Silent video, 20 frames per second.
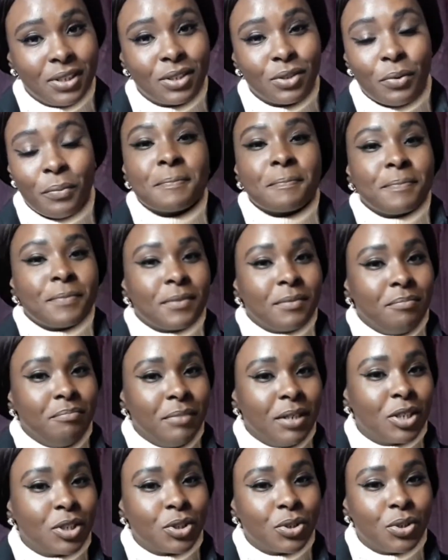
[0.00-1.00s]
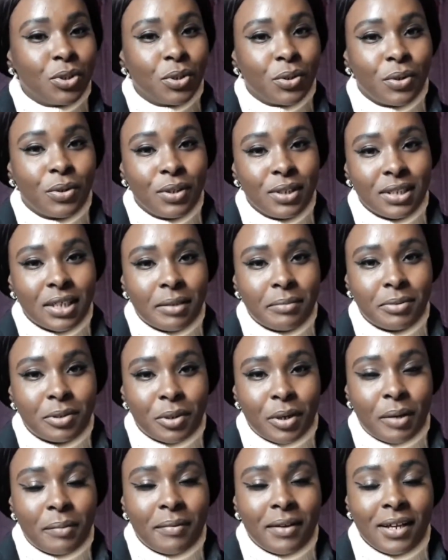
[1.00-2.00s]
So make sure you go and
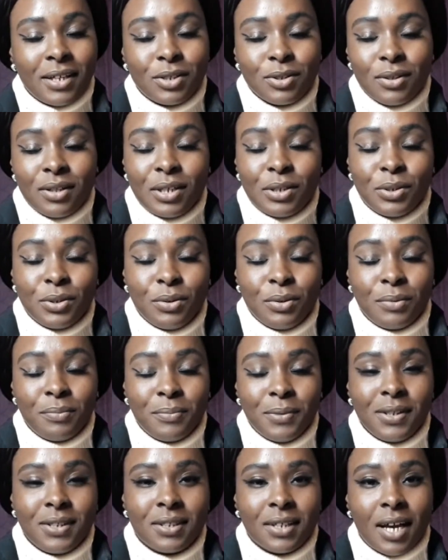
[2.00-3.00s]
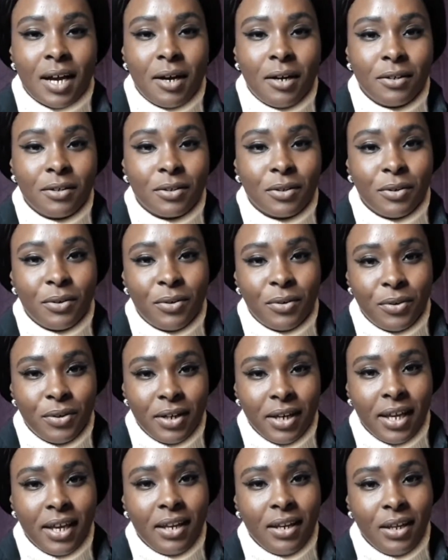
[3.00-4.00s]
subscribe guys so that you don't miss out on
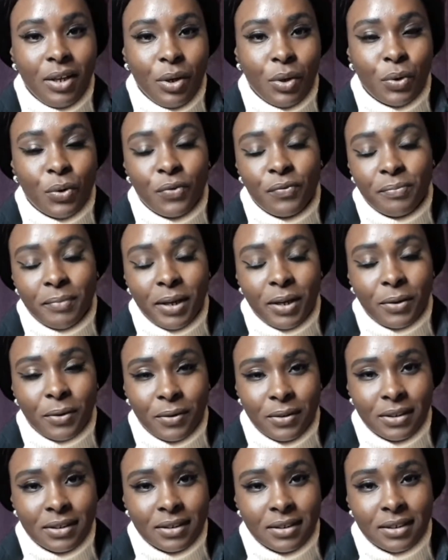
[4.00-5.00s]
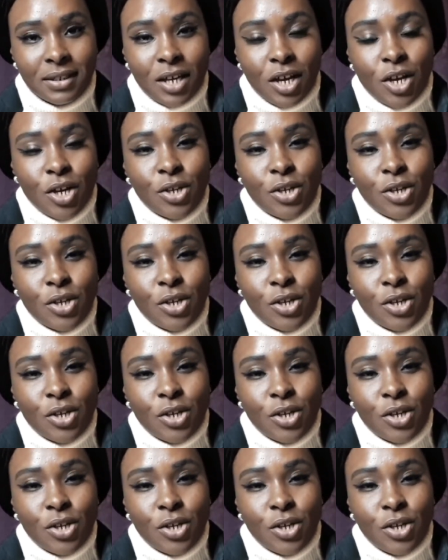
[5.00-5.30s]
any of my content.